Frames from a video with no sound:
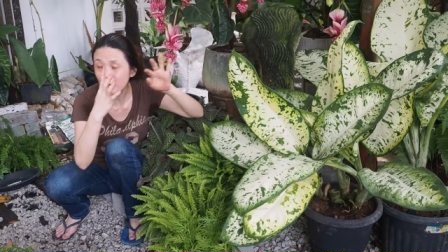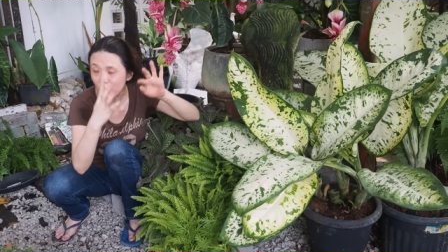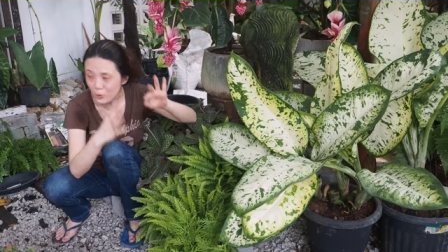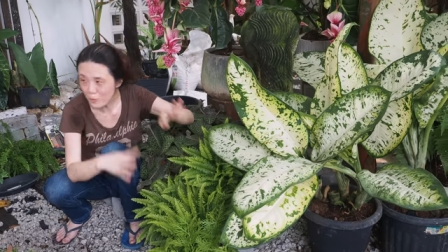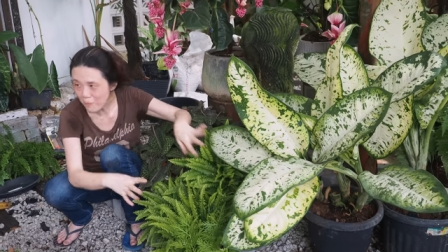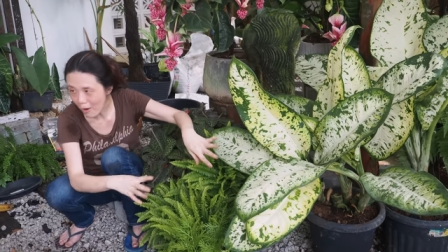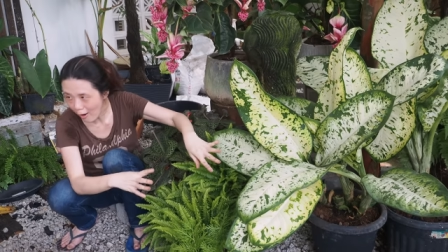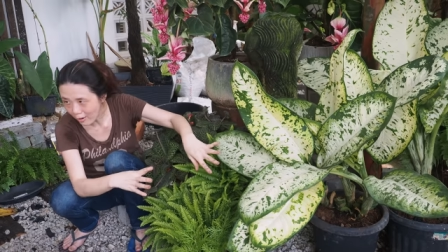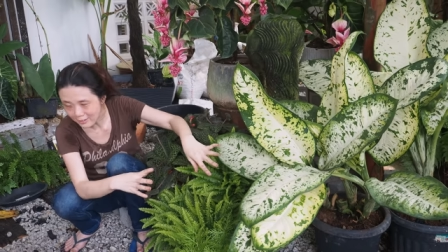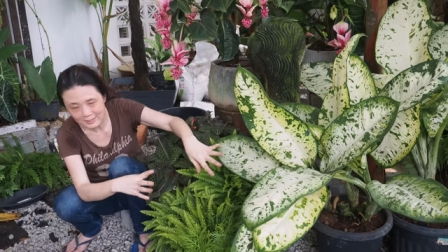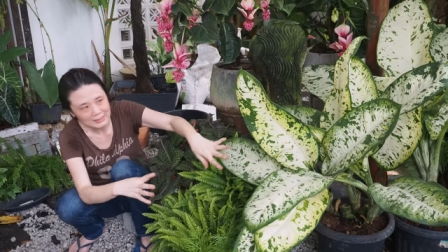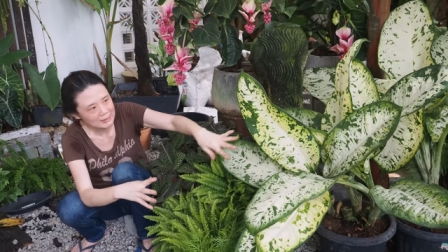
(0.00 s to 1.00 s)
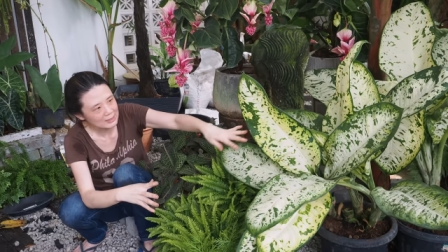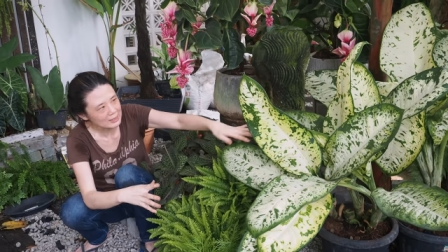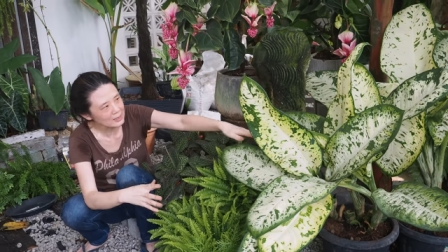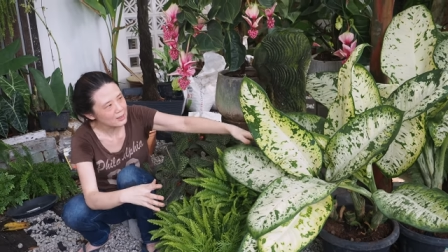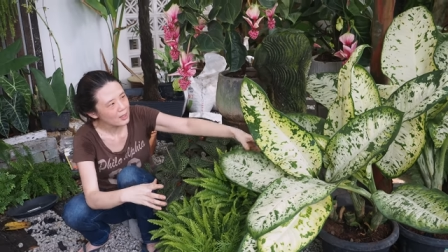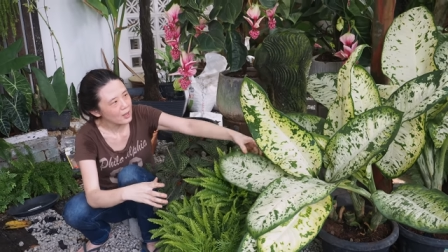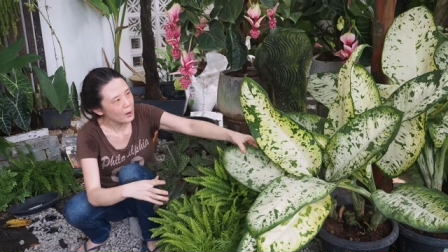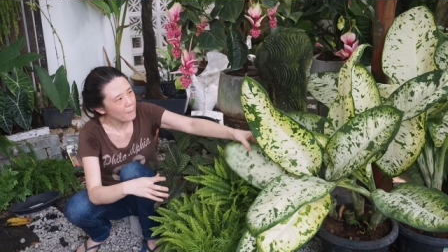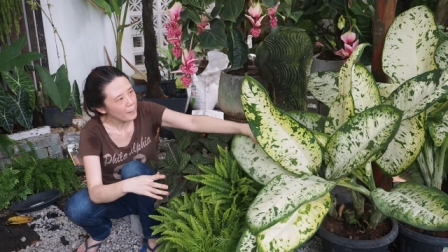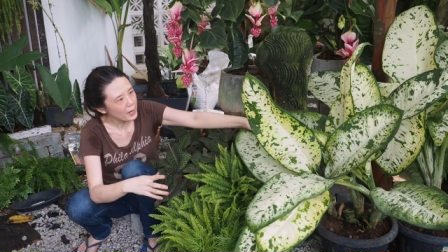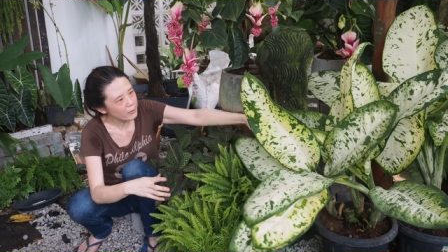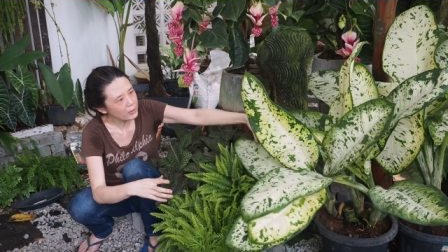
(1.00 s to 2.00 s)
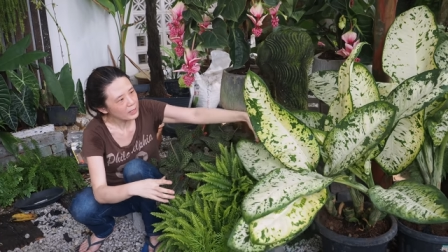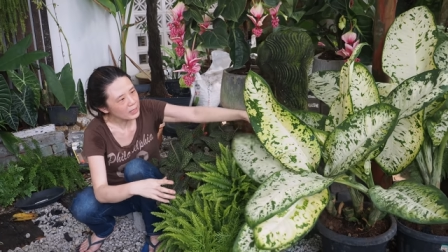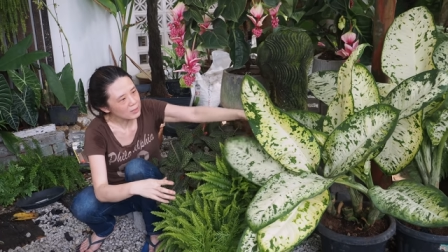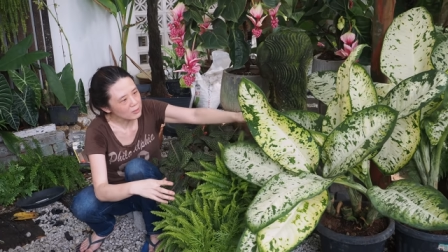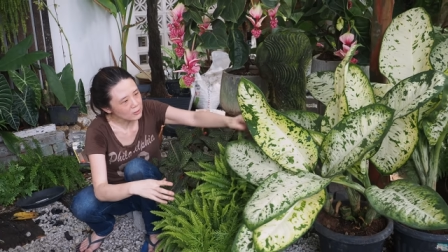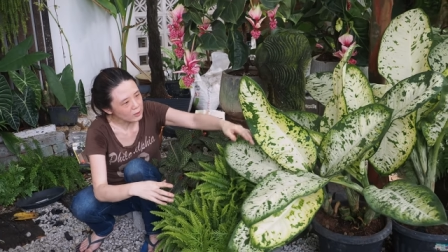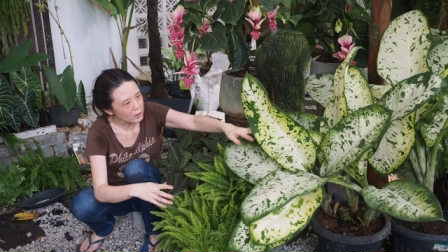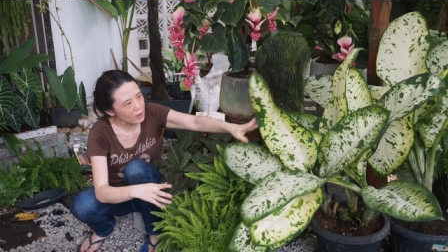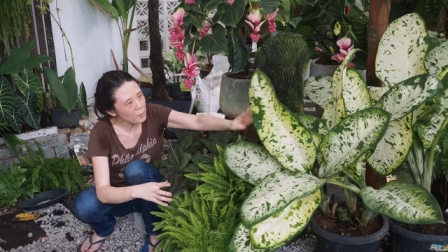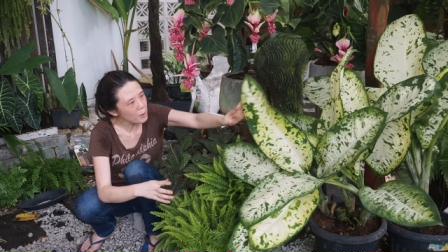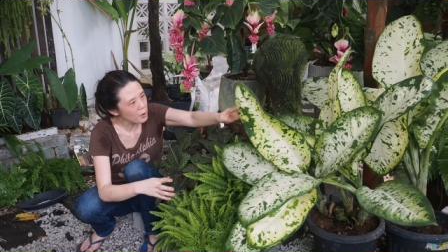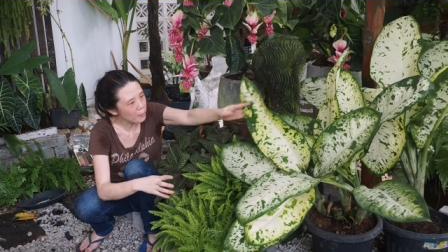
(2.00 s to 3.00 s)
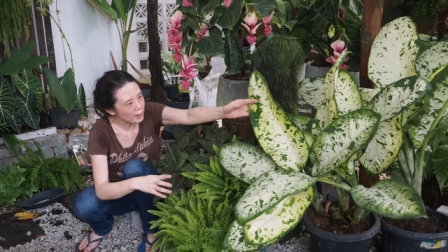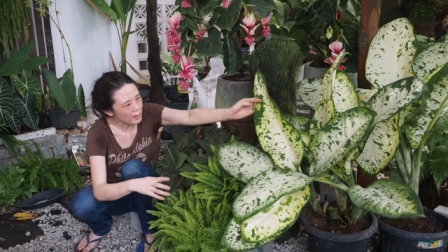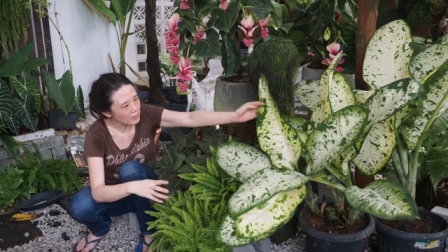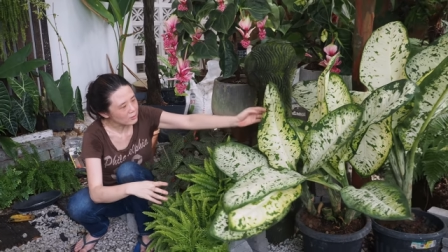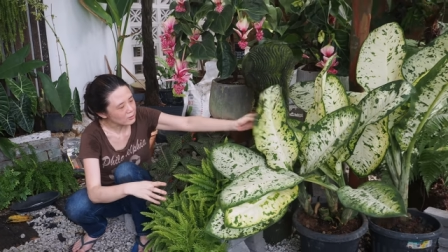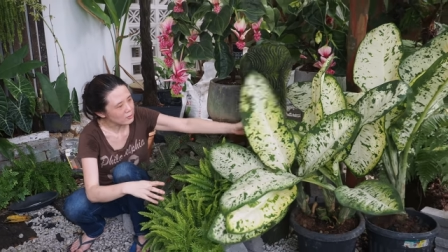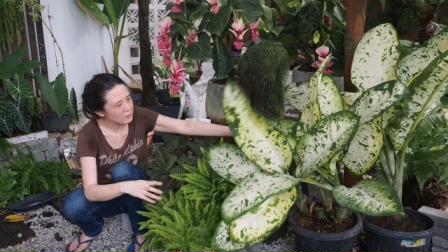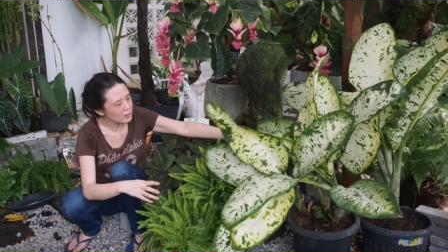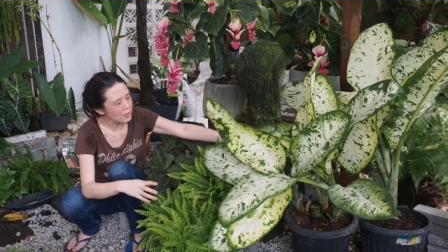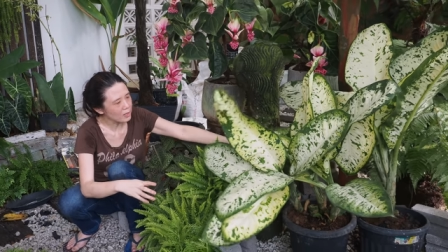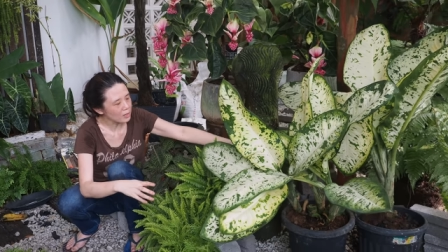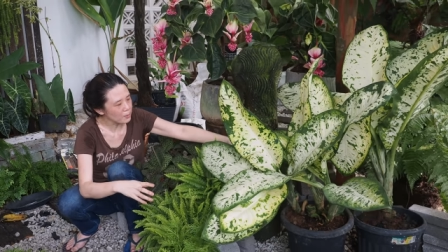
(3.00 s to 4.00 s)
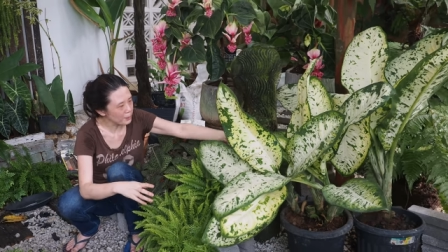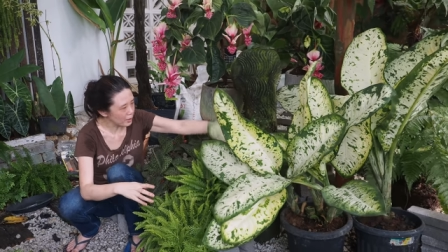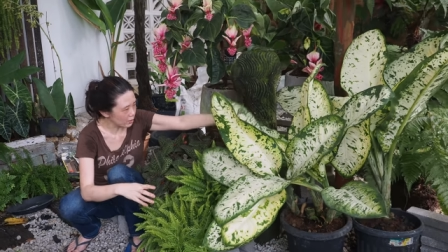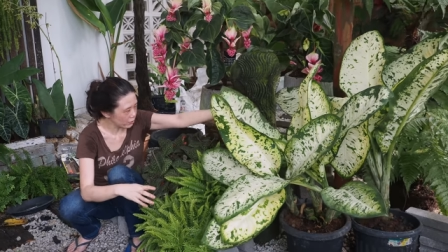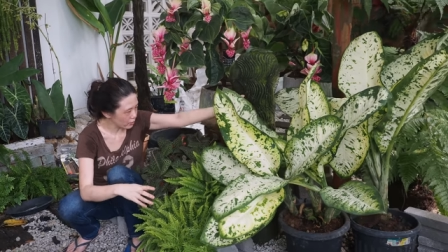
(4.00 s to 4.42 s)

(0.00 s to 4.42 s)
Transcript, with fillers: two pots indeed, okay. but really there's a lot more plants. There's like about,